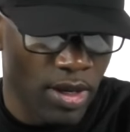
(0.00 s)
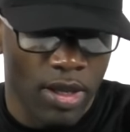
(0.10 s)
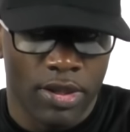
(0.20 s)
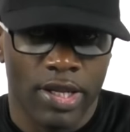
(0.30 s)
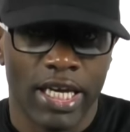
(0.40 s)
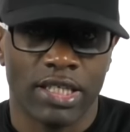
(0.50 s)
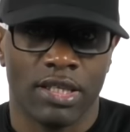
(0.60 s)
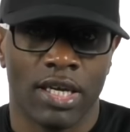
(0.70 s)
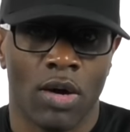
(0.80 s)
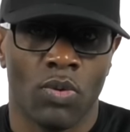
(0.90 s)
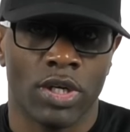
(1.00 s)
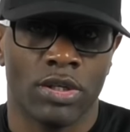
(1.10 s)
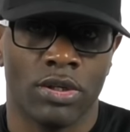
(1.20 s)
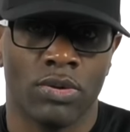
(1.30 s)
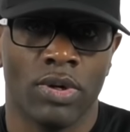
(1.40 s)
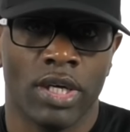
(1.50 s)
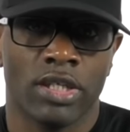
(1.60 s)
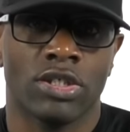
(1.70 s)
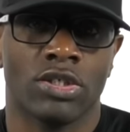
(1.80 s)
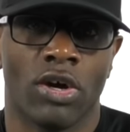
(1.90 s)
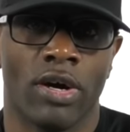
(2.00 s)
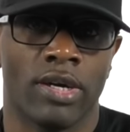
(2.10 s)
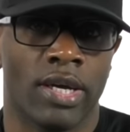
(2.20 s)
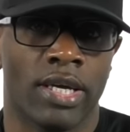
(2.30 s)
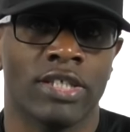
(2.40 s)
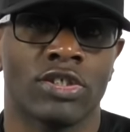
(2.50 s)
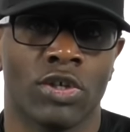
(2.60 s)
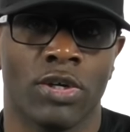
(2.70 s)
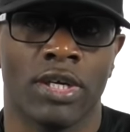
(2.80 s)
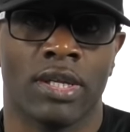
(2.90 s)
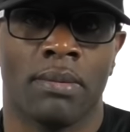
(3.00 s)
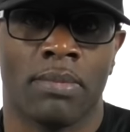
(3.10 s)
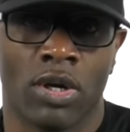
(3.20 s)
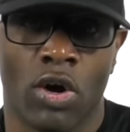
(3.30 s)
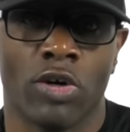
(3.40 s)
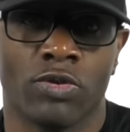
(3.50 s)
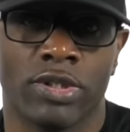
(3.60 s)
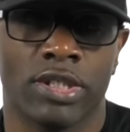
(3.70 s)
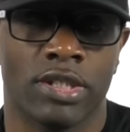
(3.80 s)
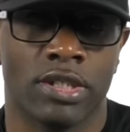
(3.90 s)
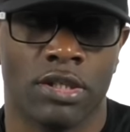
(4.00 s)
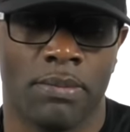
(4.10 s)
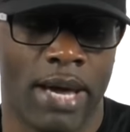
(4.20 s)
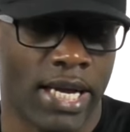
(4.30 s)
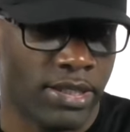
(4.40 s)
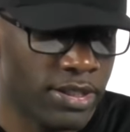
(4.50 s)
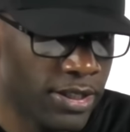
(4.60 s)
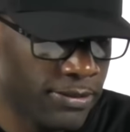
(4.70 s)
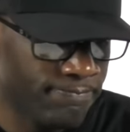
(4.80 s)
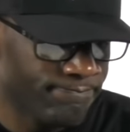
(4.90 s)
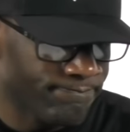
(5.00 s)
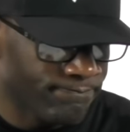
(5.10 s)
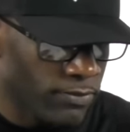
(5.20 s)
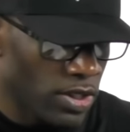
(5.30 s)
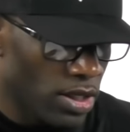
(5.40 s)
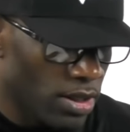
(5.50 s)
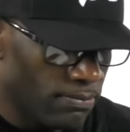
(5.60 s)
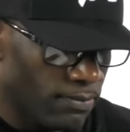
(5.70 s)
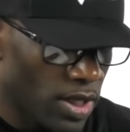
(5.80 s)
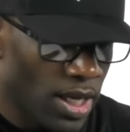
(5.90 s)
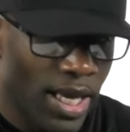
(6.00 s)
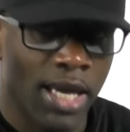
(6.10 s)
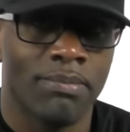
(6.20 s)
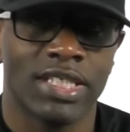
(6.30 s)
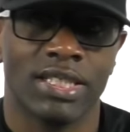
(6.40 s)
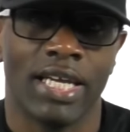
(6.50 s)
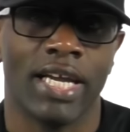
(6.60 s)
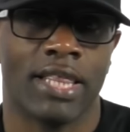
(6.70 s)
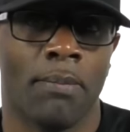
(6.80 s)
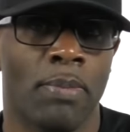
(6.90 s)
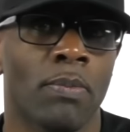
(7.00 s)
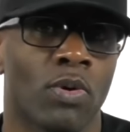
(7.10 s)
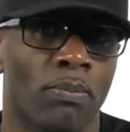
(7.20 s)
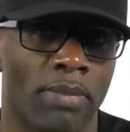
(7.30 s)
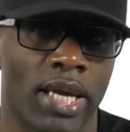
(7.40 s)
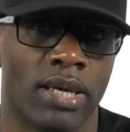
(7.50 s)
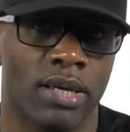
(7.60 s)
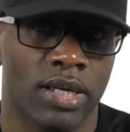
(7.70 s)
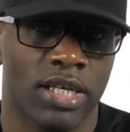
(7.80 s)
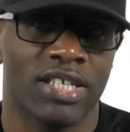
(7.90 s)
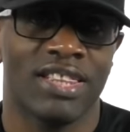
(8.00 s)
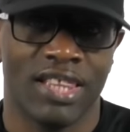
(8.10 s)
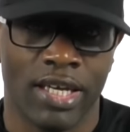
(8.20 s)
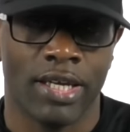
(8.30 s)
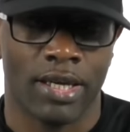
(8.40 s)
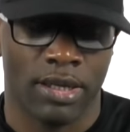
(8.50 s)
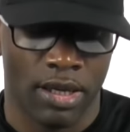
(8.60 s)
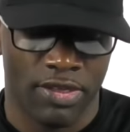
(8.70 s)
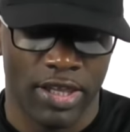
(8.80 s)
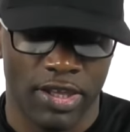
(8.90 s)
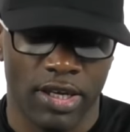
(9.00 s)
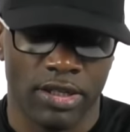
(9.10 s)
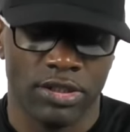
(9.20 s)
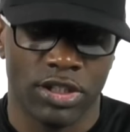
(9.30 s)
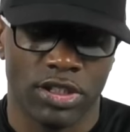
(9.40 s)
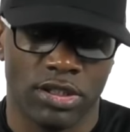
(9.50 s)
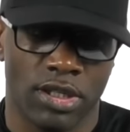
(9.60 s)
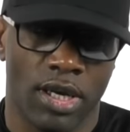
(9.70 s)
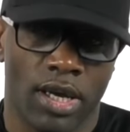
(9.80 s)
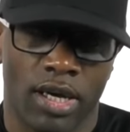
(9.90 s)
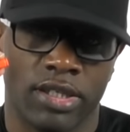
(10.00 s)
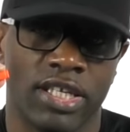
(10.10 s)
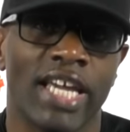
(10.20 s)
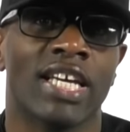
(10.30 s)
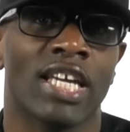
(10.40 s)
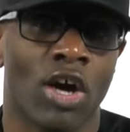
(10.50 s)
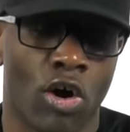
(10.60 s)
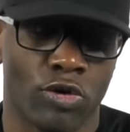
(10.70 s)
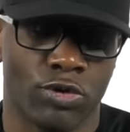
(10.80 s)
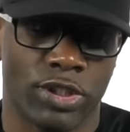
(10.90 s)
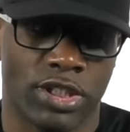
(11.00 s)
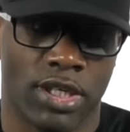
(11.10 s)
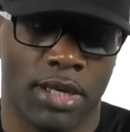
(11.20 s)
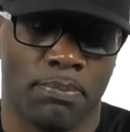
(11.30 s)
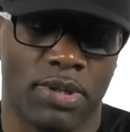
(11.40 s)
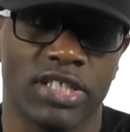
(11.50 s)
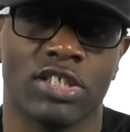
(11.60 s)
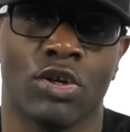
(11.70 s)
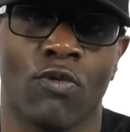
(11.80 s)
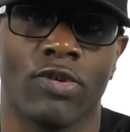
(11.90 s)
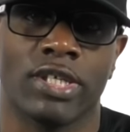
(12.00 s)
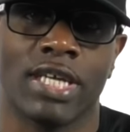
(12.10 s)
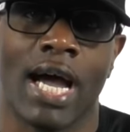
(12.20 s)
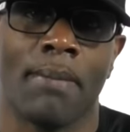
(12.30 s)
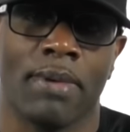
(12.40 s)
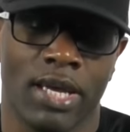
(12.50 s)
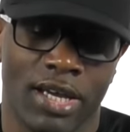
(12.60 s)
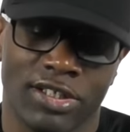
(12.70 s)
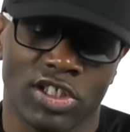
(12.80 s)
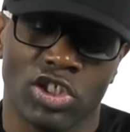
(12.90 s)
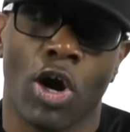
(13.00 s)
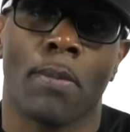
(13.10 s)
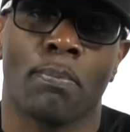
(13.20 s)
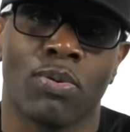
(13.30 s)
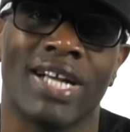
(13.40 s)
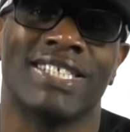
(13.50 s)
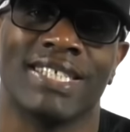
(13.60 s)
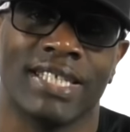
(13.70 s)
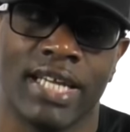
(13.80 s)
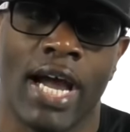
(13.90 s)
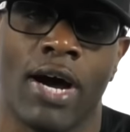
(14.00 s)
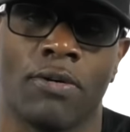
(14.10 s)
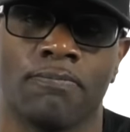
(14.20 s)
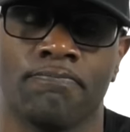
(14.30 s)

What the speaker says: The next thing I want to do is start inserting cartridges into the magazine. A mistake that people make is thinking that they can just take a cartridge and place it over the top and just start pressing down.